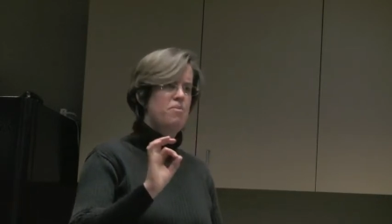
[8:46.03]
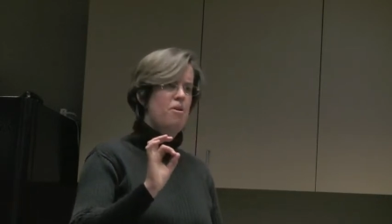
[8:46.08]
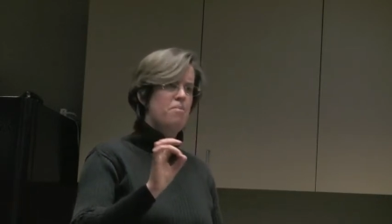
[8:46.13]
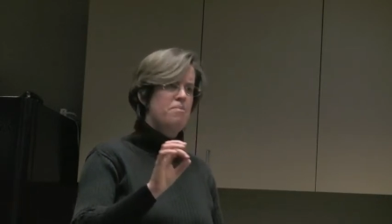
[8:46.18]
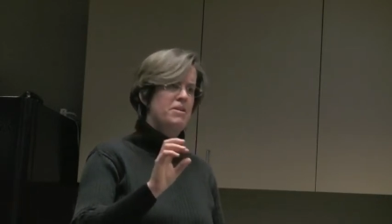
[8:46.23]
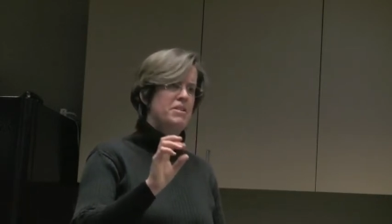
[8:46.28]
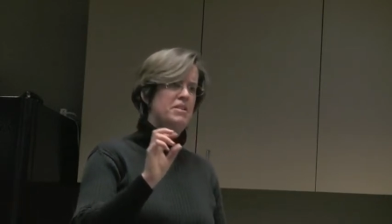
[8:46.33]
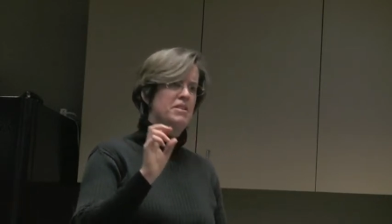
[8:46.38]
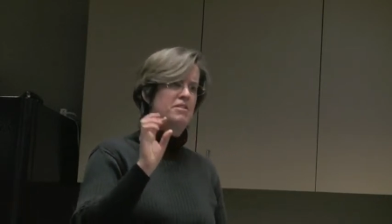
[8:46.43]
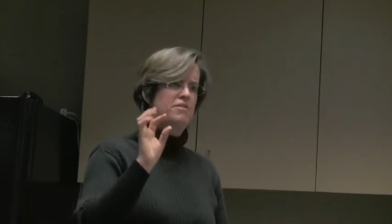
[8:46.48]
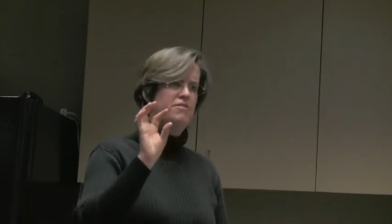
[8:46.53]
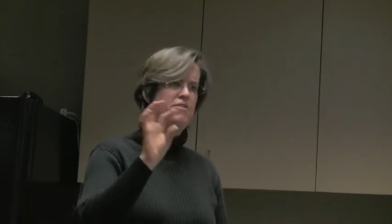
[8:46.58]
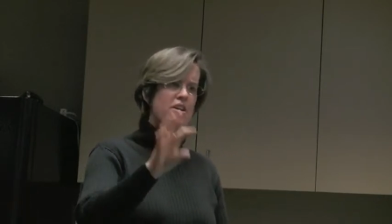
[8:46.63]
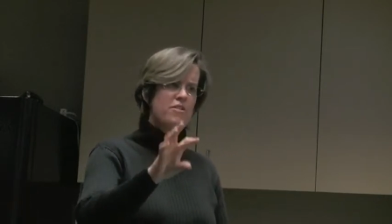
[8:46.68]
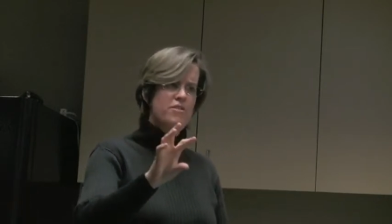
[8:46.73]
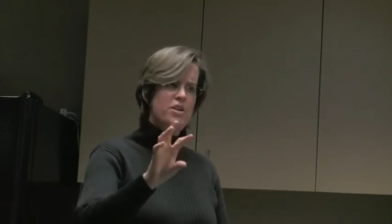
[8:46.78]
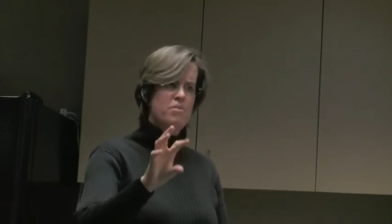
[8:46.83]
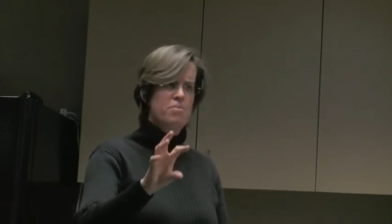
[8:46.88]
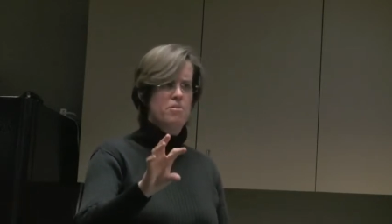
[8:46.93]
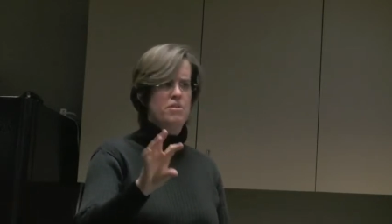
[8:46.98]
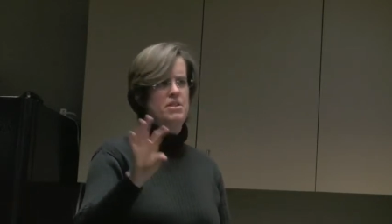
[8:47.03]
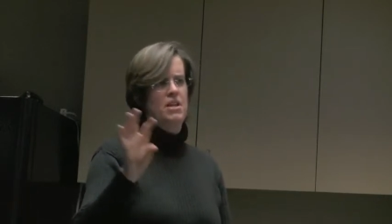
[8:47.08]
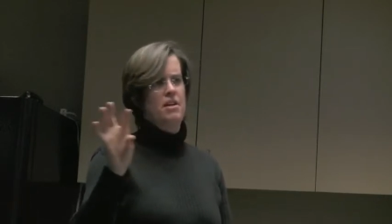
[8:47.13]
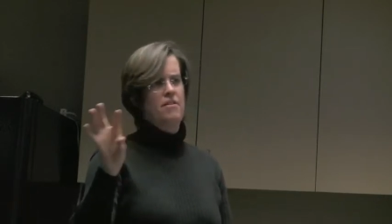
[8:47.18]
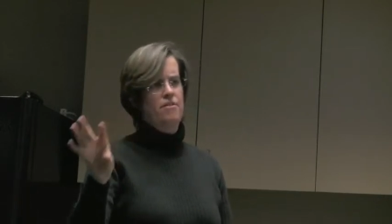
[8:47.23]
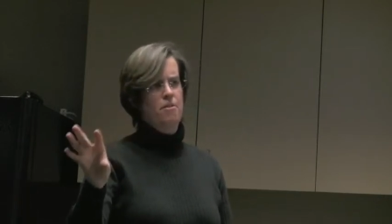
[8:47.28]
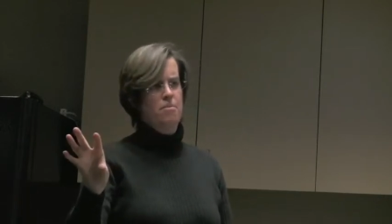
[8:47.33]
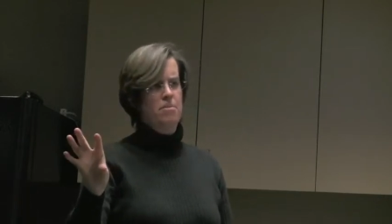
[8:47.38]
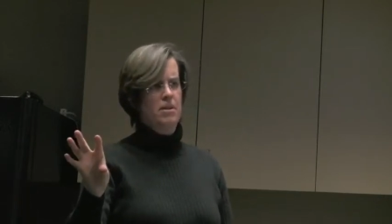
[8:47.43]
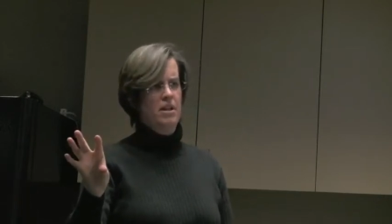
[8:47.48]
purpose is fifty
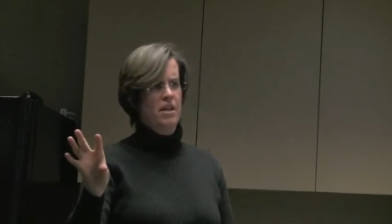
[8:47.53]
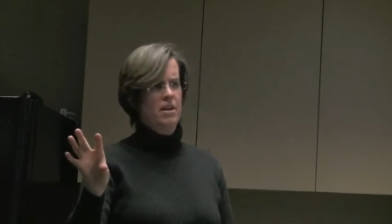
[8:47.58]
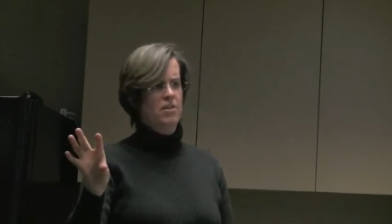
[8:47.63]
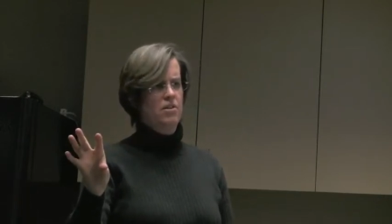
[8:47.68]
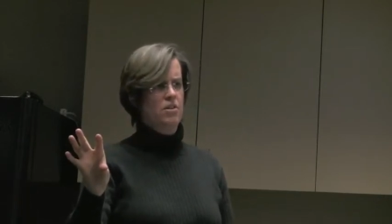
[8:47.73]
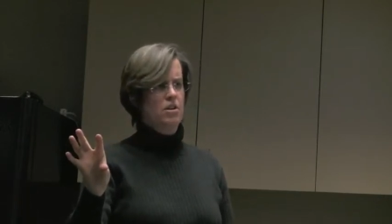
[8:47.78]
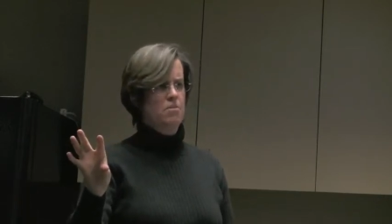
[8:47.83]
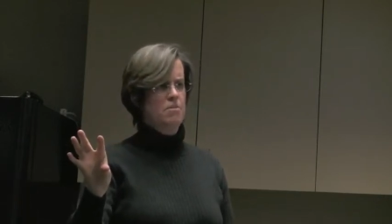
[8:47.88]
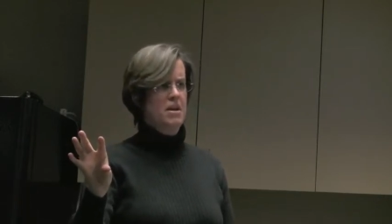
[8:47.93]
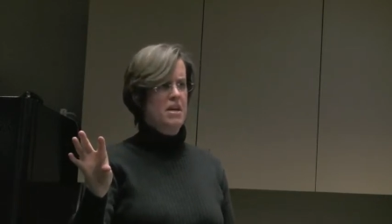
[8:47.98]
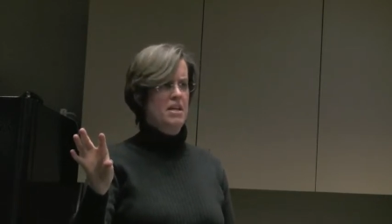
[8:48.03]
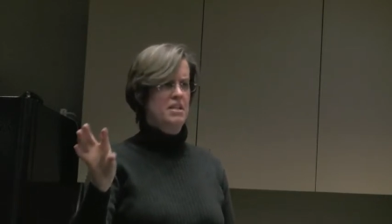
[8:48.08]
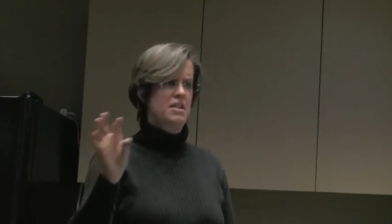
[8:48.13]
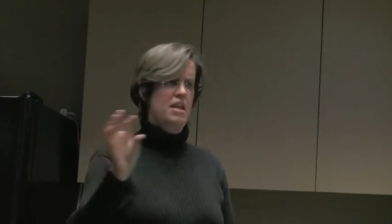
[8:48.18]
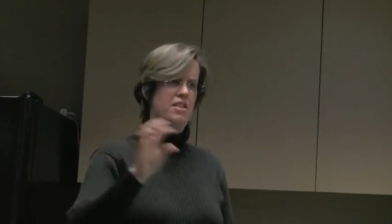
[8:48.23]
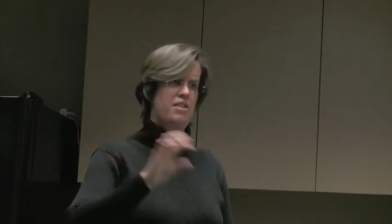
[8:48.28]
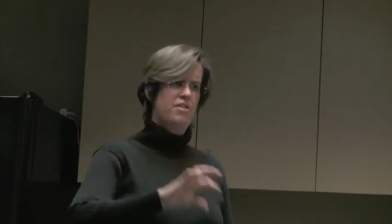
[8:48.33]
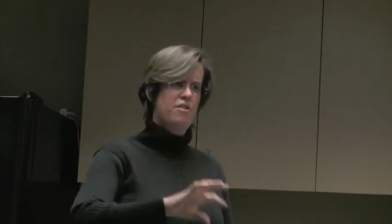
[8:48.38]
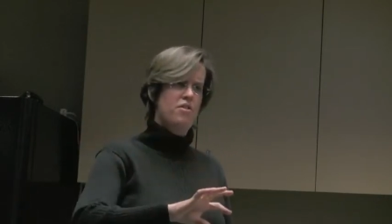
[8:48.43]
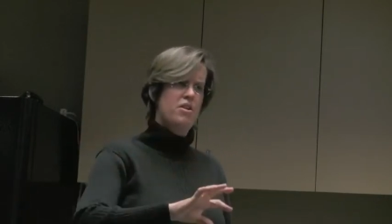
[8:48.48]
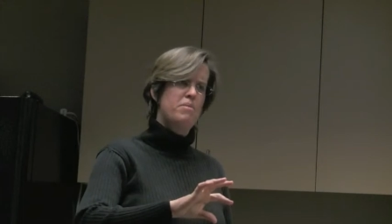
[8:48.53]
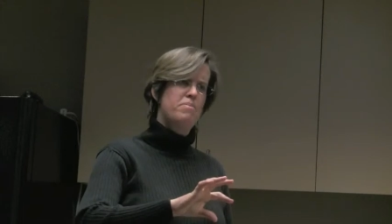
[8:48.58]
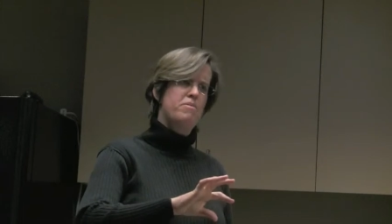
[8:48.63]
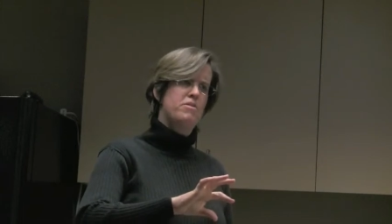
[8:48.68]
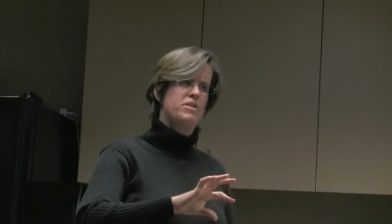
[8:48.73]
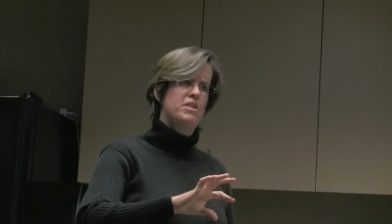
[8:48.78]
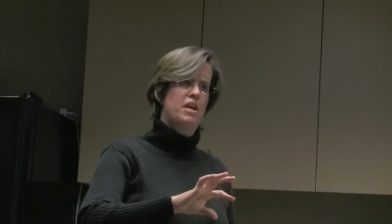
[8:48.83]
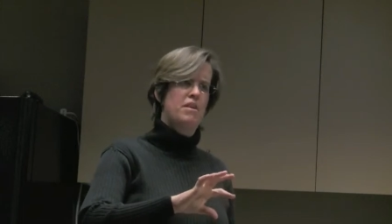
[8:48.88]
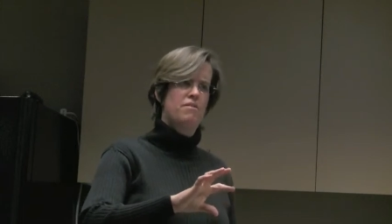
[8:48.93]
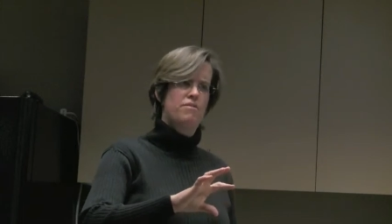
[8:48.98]
percent for political committees and thirty
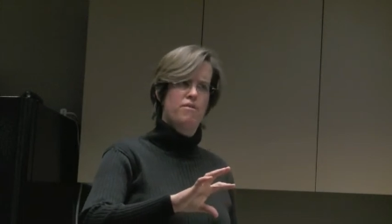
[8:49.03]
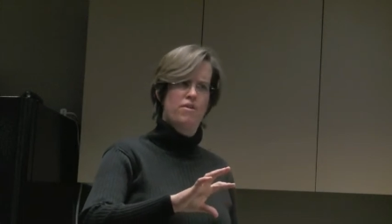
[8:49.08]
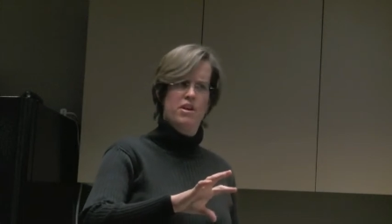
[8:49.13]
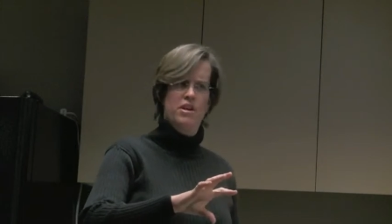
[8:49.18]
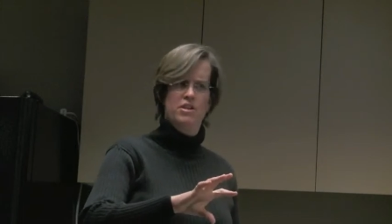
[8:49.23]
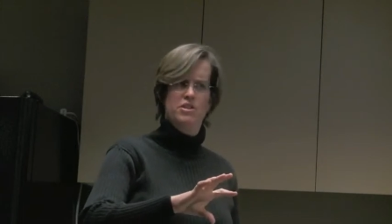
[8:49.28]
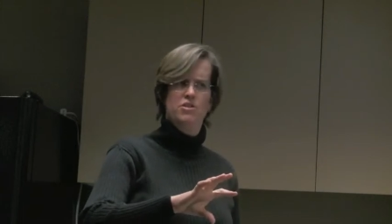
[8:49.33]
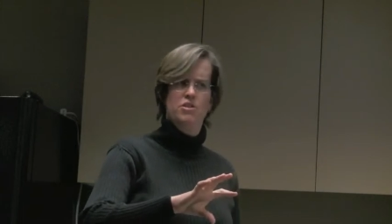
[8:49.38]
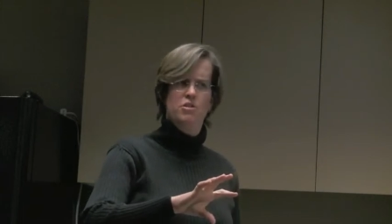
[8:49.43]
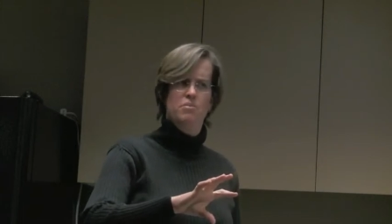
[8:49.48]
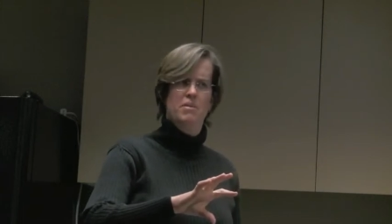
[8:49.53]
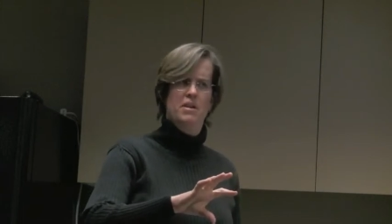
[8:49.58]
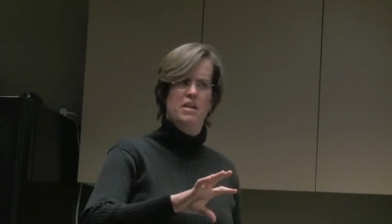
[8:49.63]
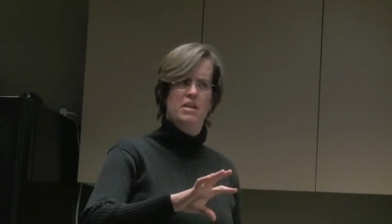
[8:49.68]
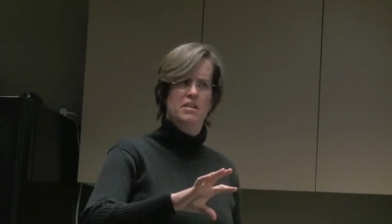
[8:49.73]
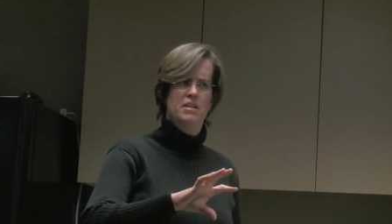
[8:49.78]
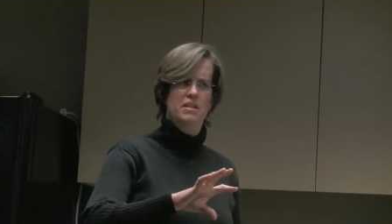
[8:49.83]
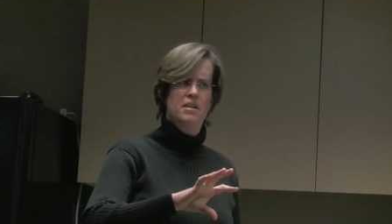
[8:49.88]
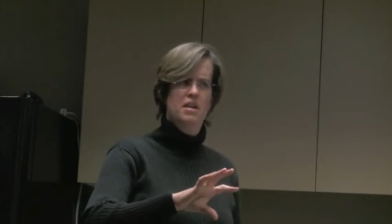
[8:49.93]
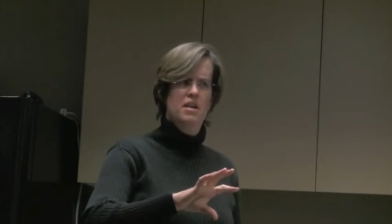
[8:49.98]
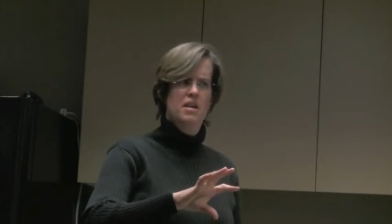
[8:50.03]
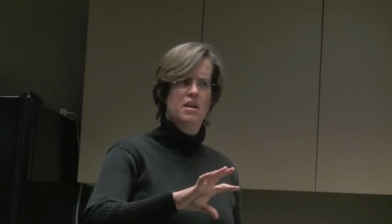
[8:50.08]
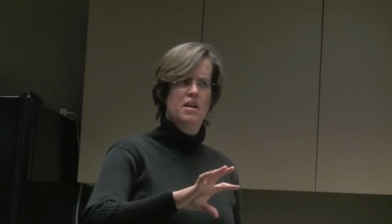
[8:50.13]
percent for issue committees.